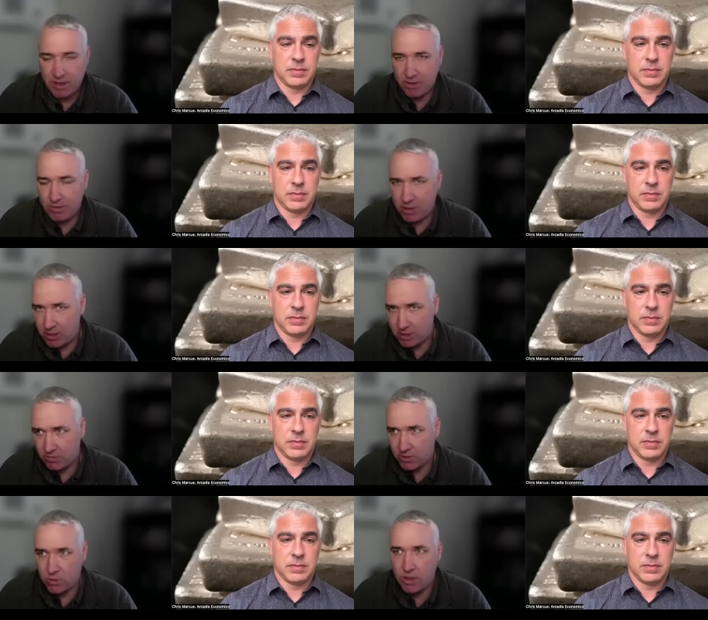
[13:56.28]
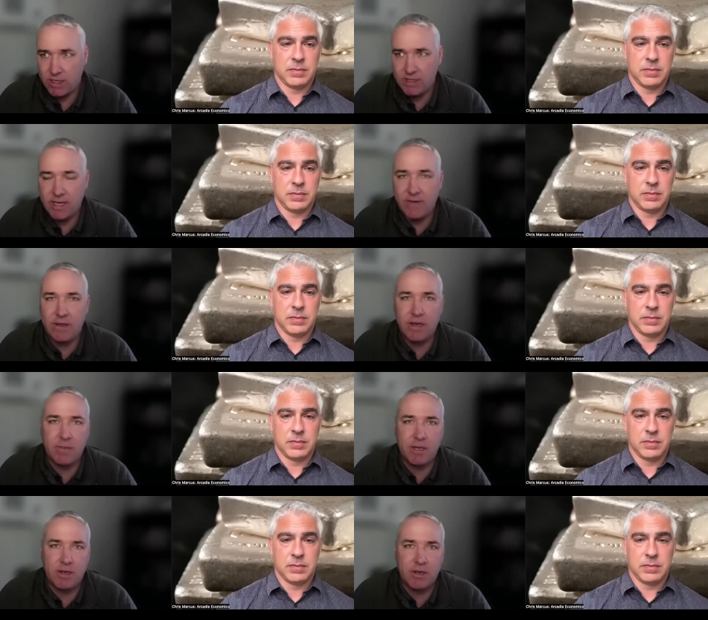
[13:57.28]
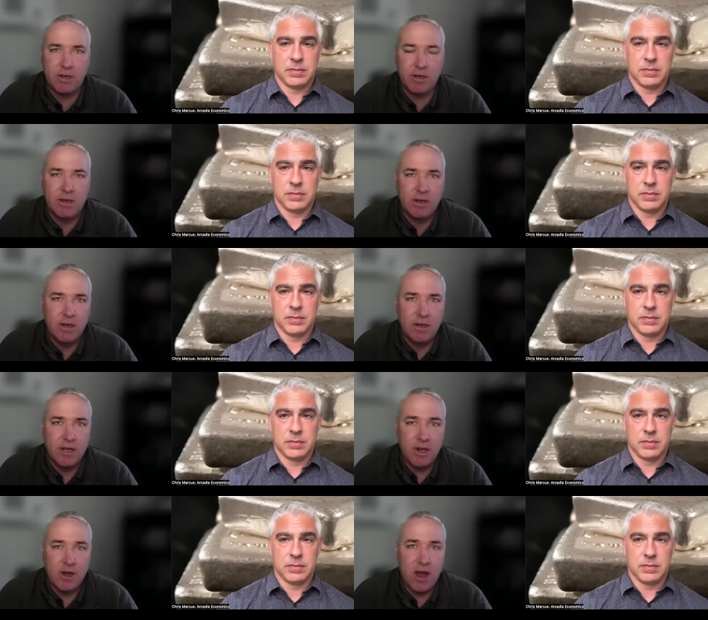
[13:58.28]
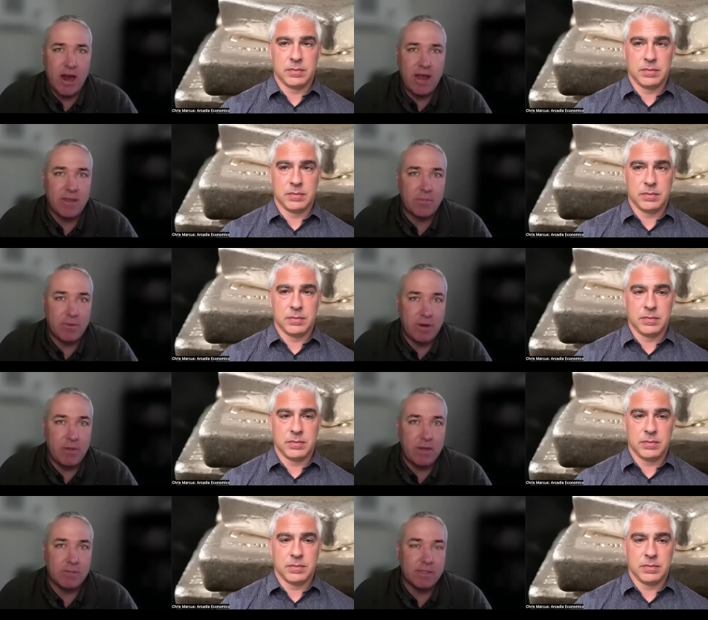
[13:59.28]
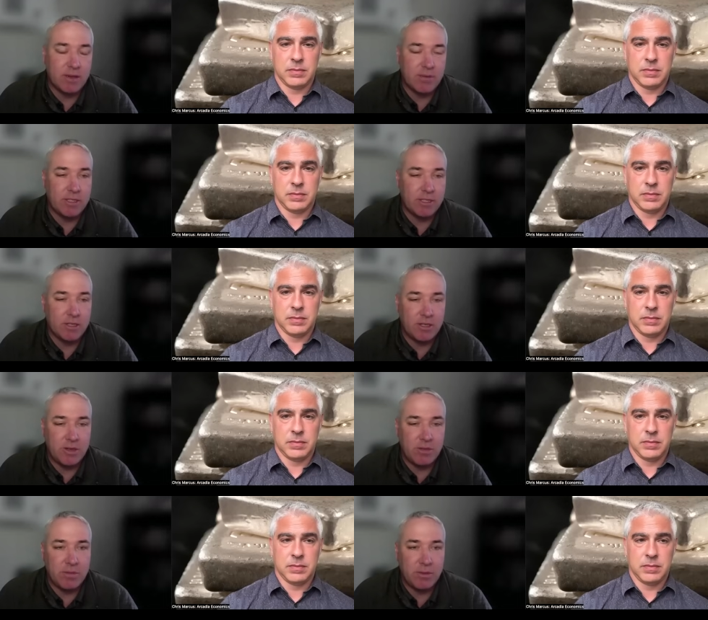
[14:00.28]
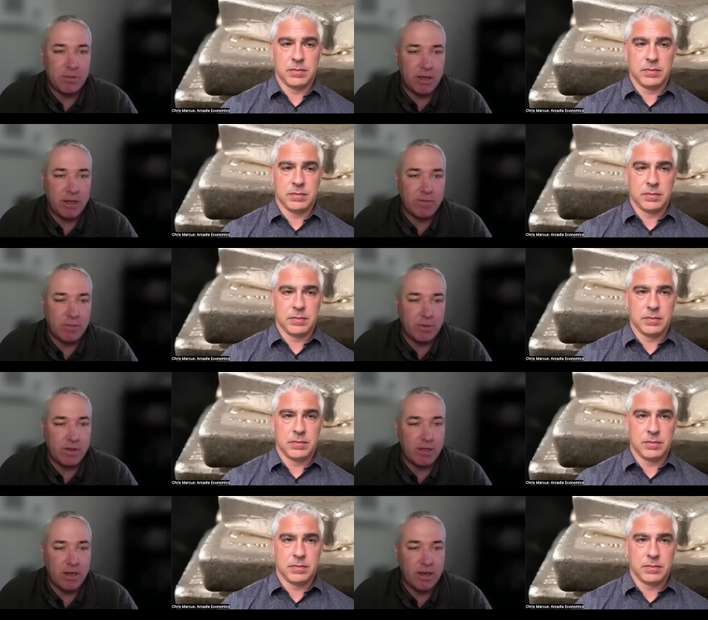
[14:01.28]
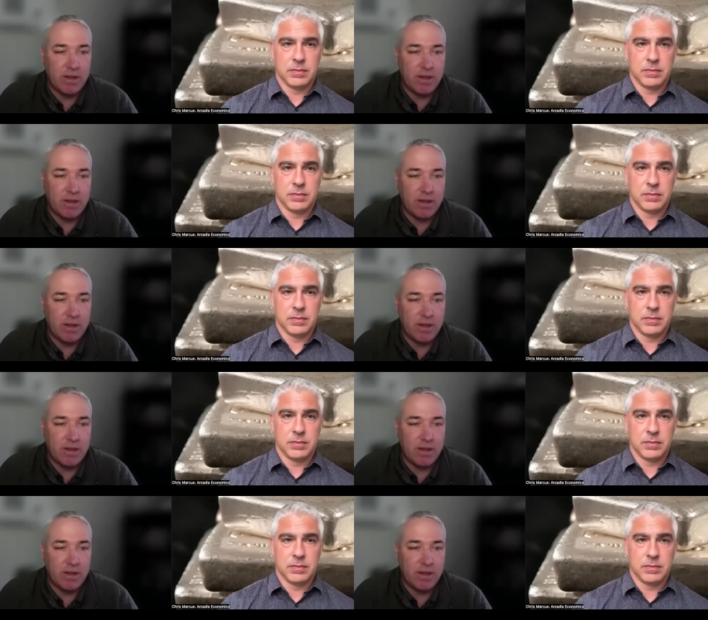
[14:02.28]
Speaker 1: $3 over 27, I mean, you're not at the premiums that we certainly know people pay here for bullion. And